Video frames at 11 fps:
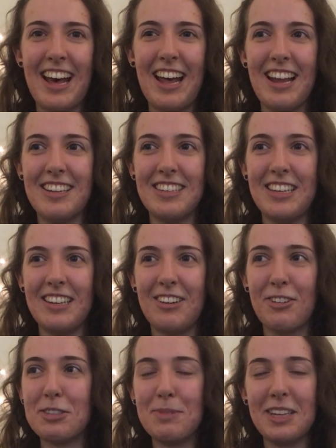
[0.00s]
and it
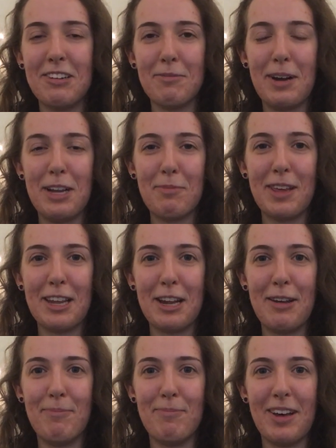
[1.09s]
ultimately reminded me
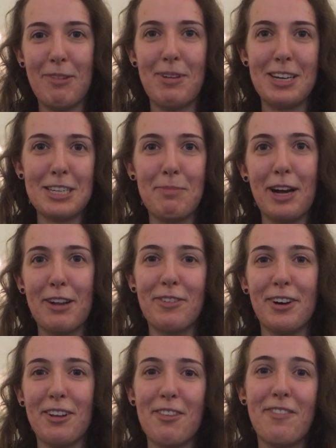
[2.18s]
that I'm actually part of
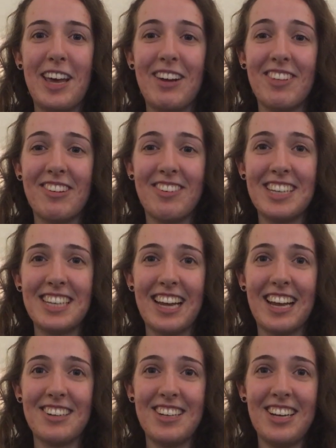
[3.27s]
God's family reaching
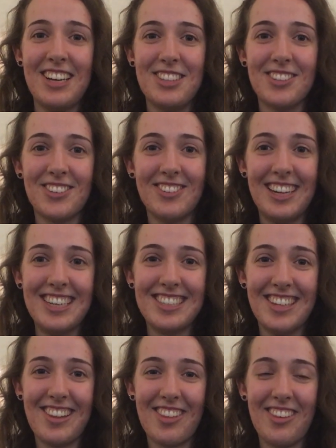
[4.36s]
out to all
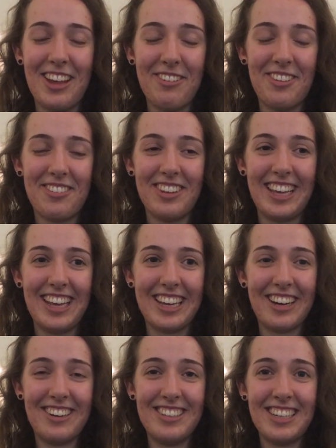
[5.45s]
nations, so that was really
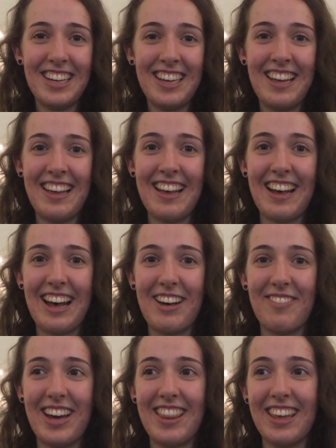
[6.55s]
encouraging.
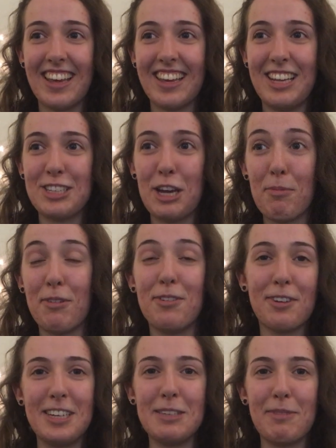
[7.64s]
I think in terms of
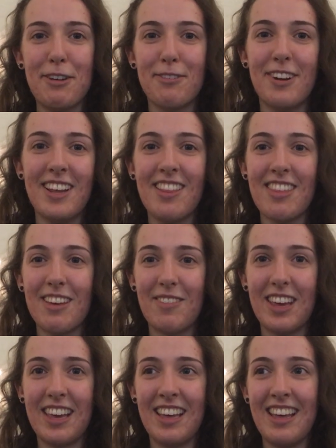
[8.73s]
talking to my friends,
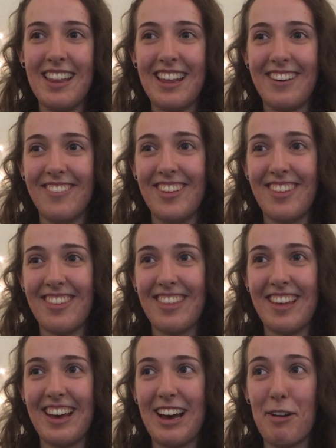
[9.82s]
something that was
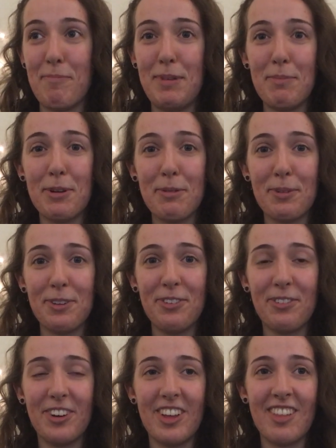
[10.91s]

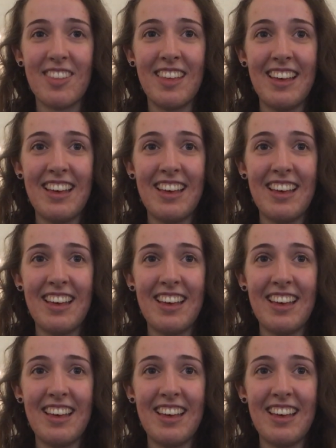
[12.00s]
memorable was